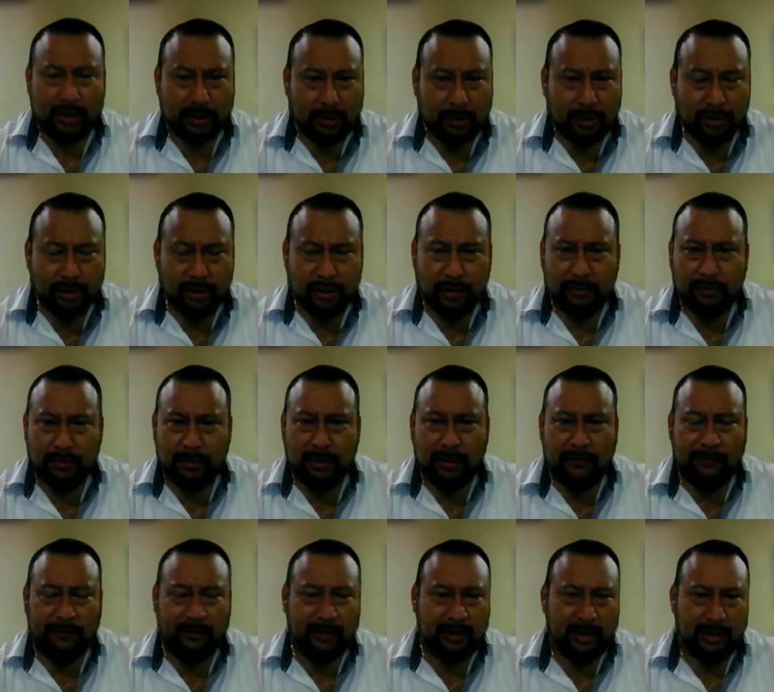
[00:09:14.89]

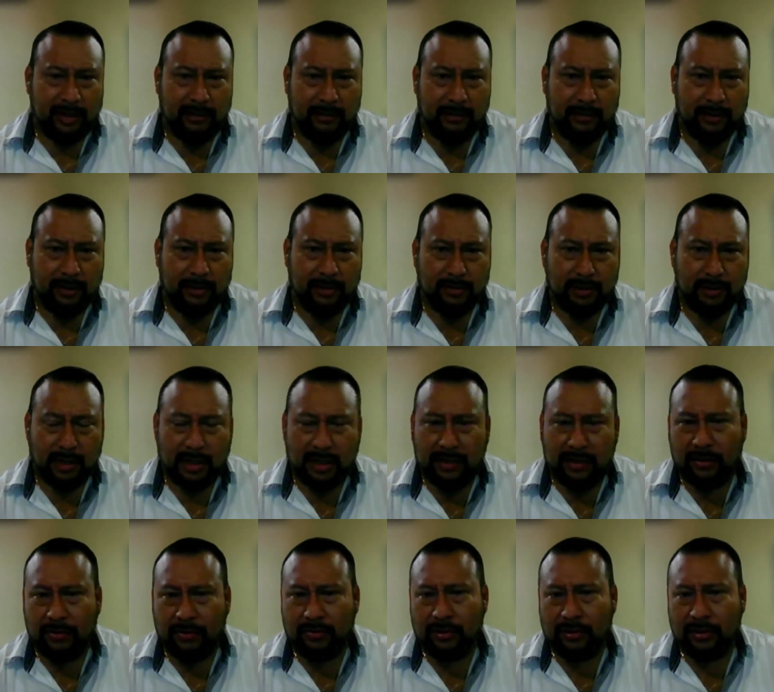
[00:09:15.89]
discussion between the sugar
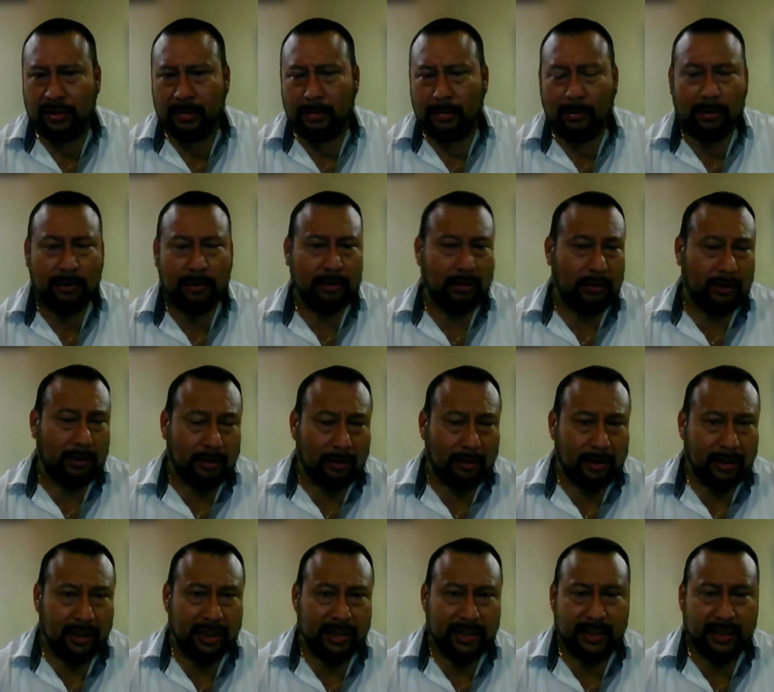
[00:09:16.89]
industries amongst our
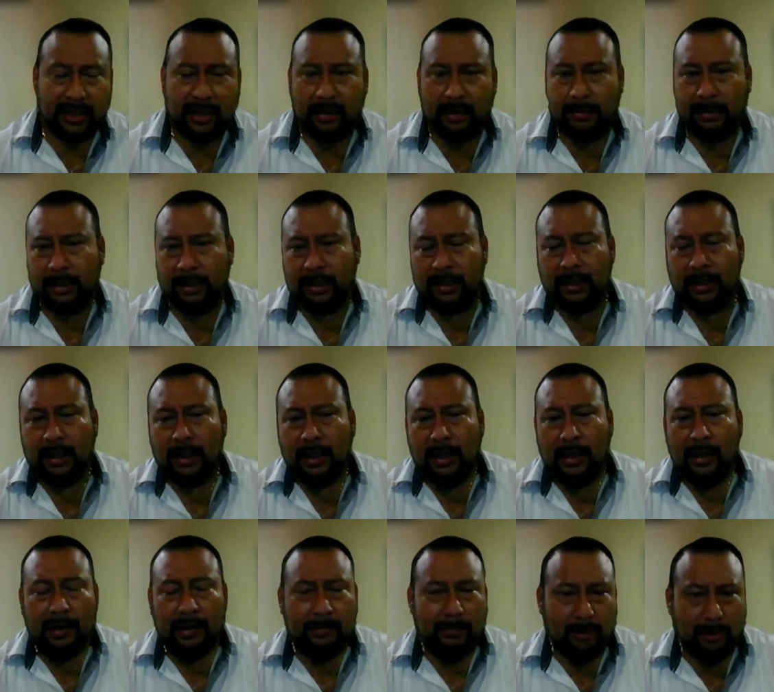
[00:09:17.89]
colleagues in cabinet,
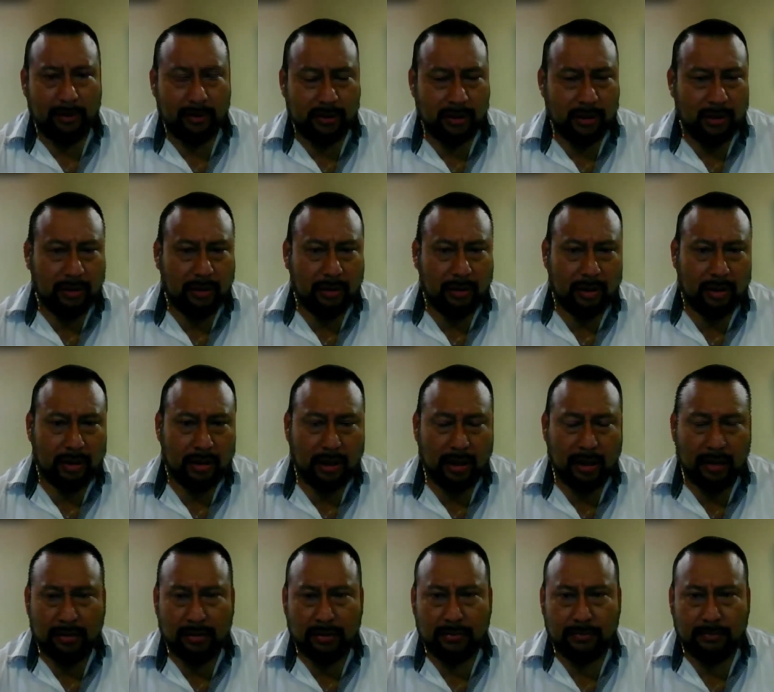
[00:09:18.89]
amongst the Northern
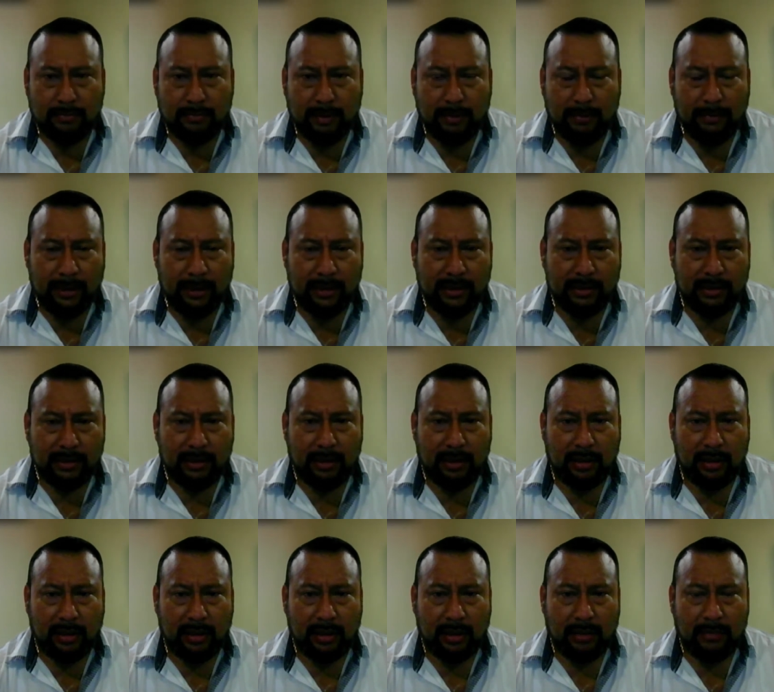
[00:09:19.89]
Caucus members,
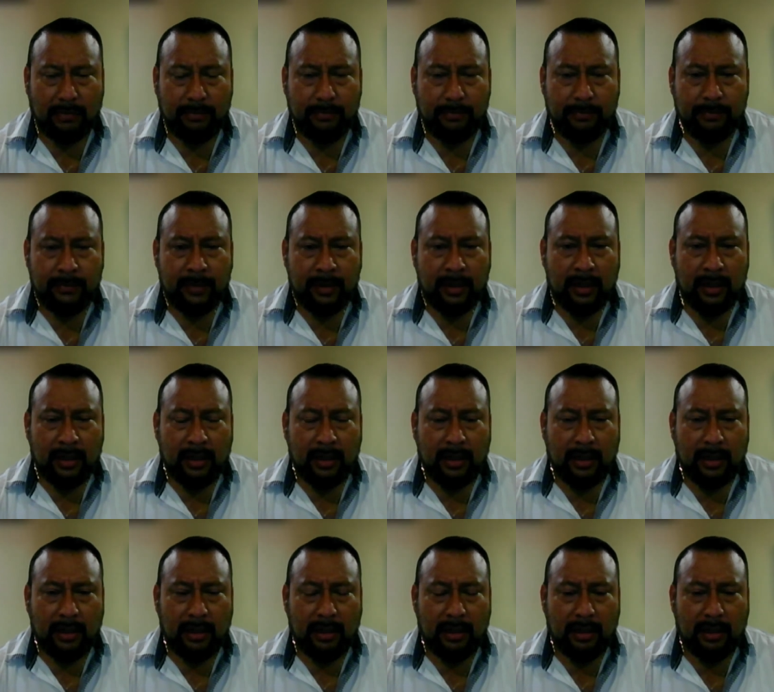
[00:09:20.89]
uh, um,
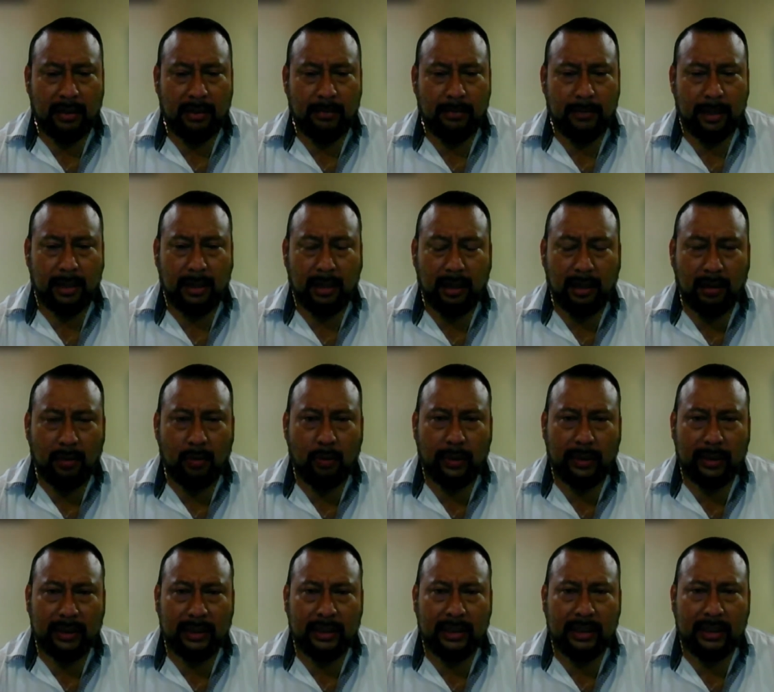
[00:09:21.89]
uh, um,
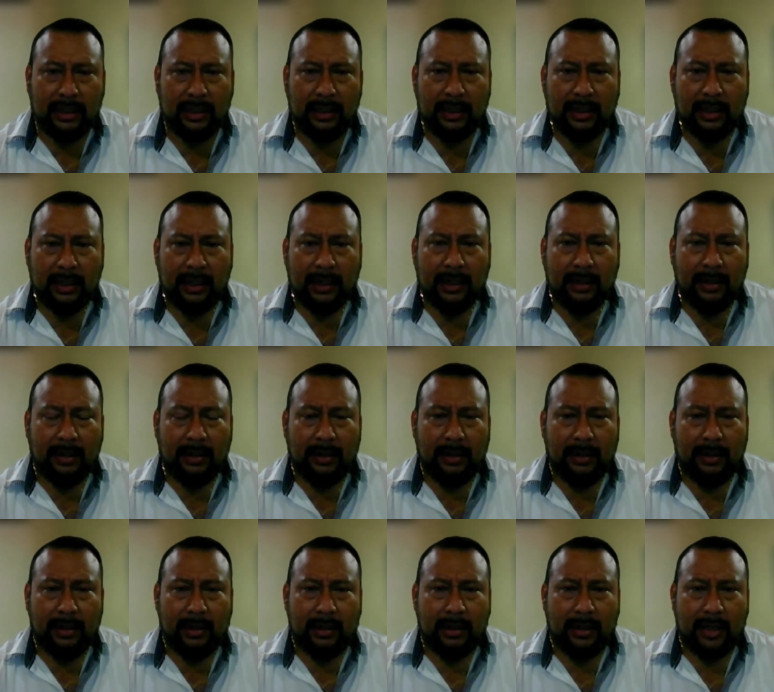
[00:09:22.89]
along with the
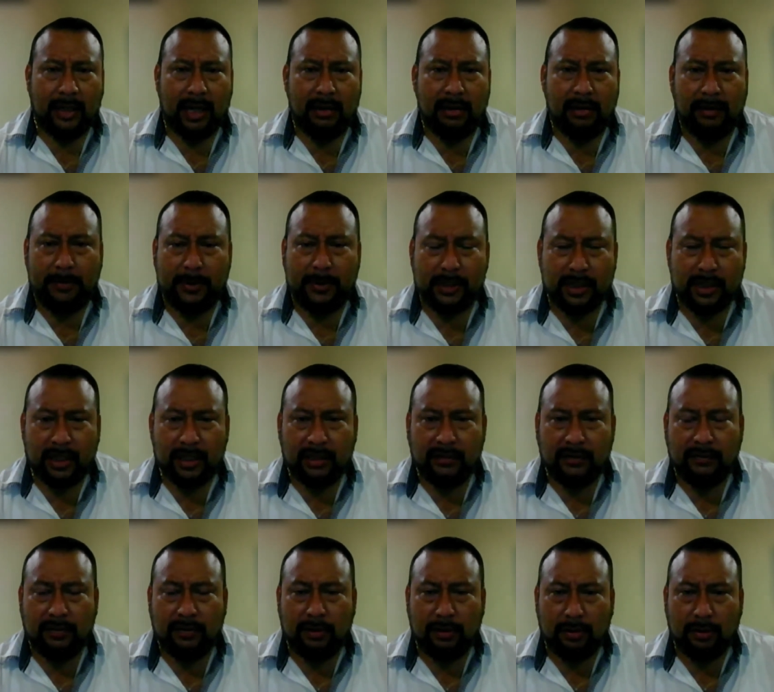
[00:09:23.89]
uh, air
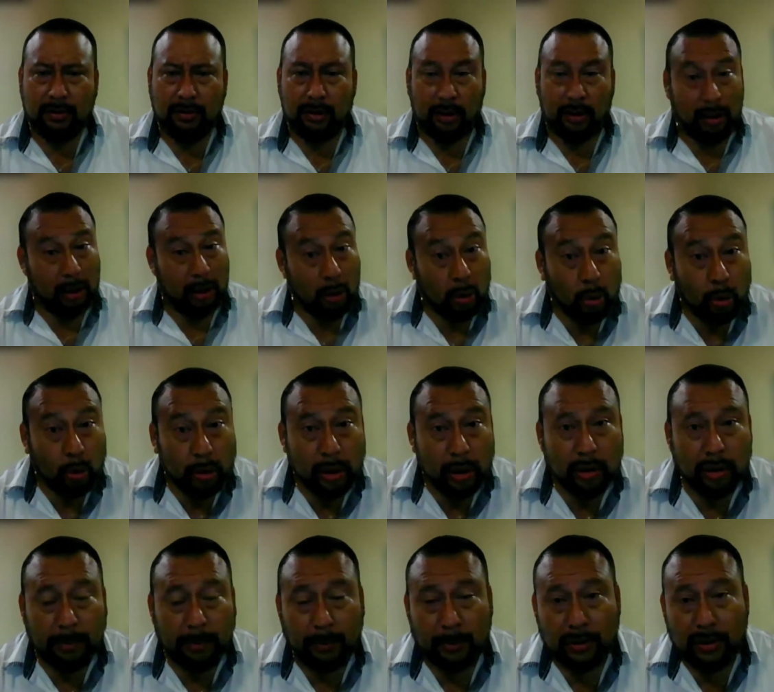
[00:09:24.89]
representatives in the north,
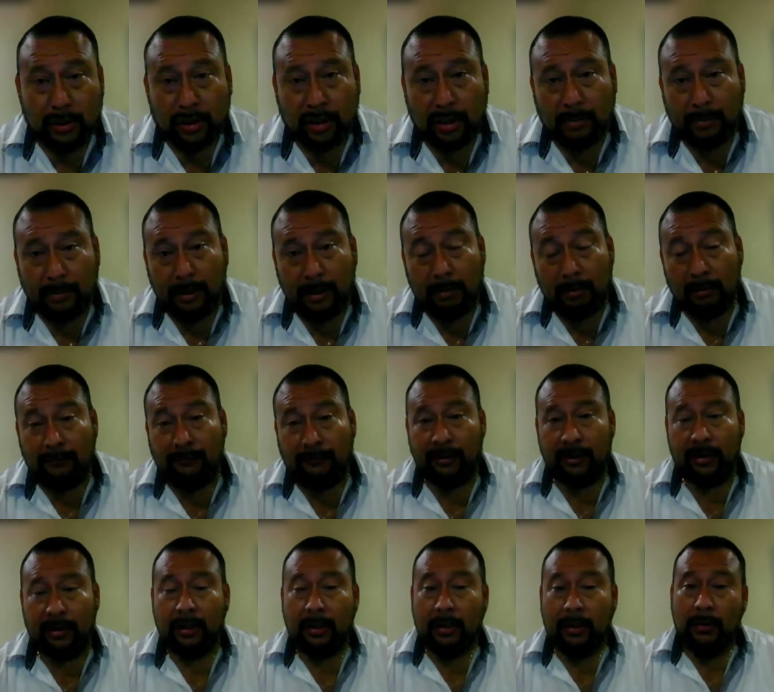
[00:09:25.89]
including the position, my good
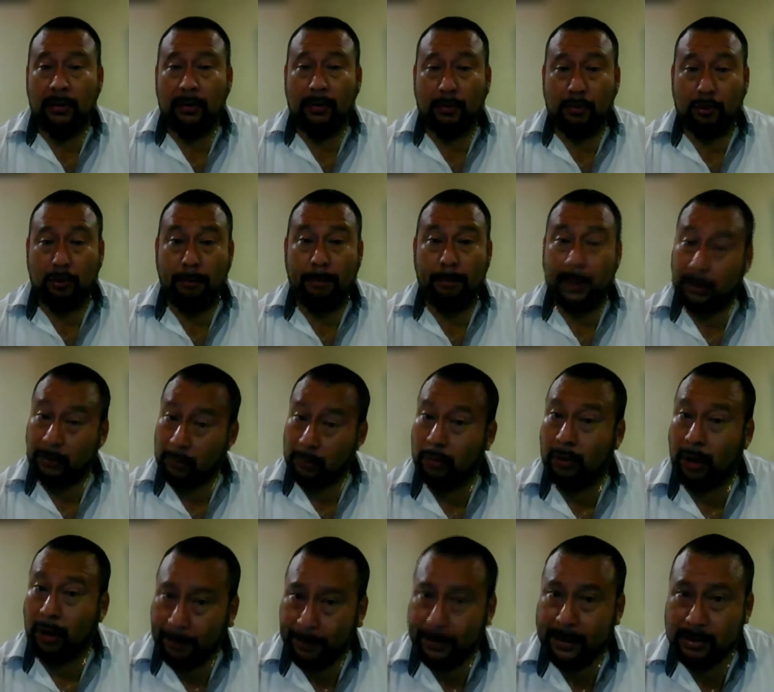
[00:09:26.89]
friend Hugo
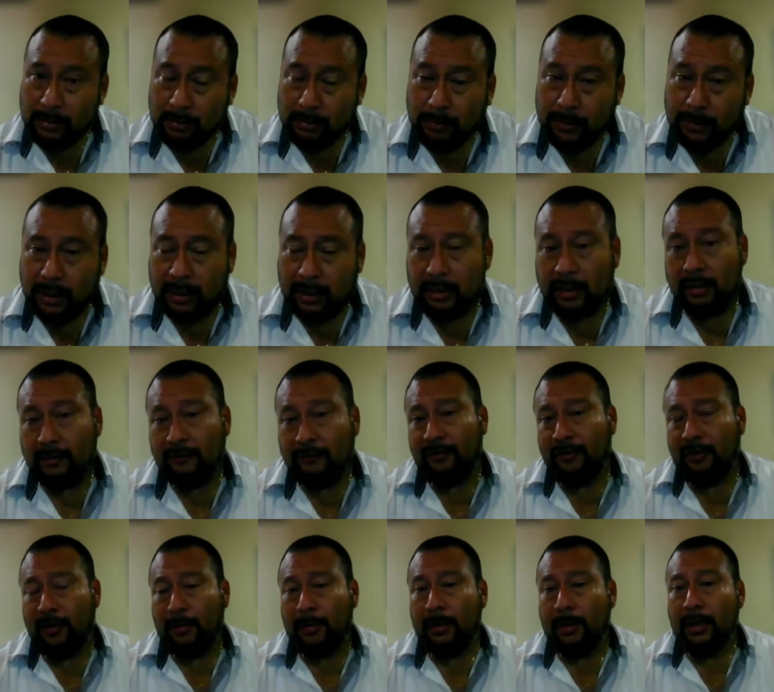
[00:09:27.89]
Patt, who happens to be a
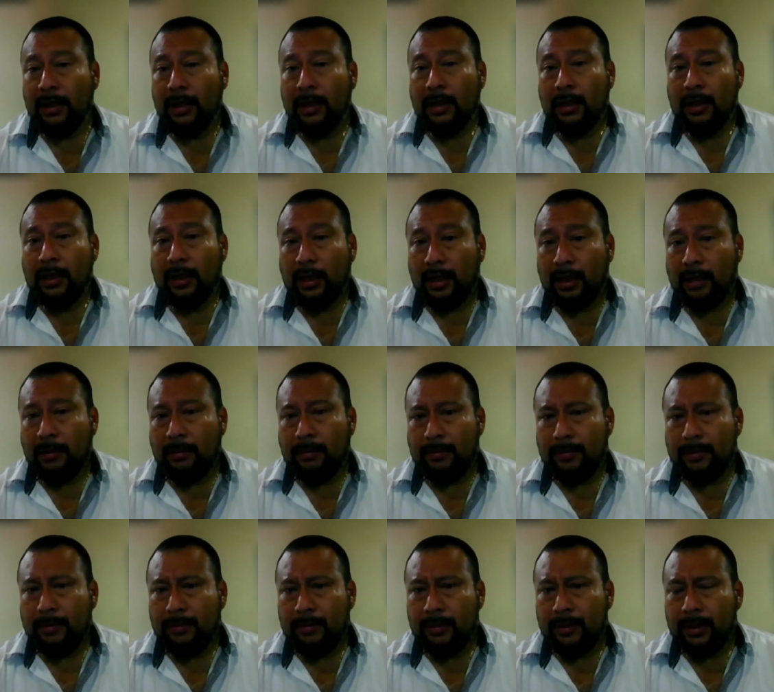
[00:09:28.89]
Kian farmer.
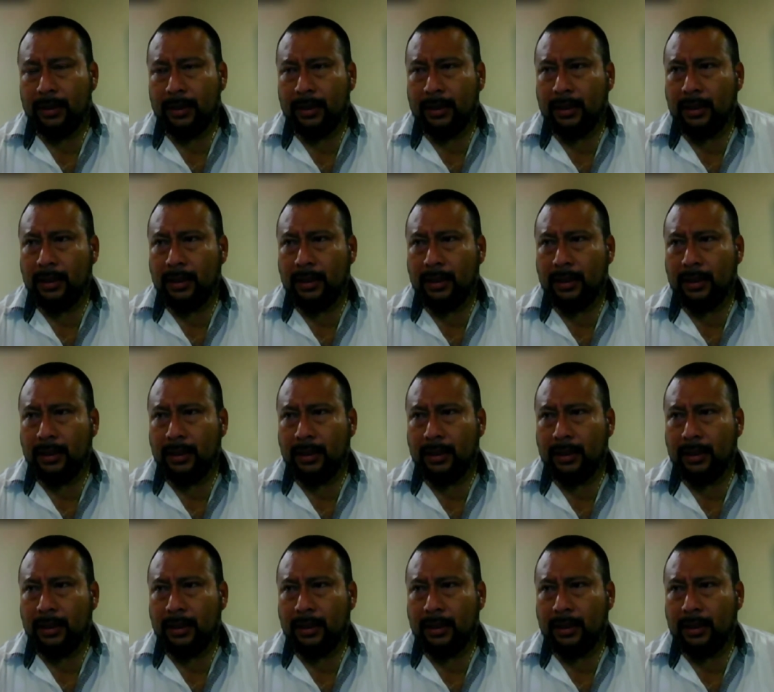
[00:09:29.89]
Um,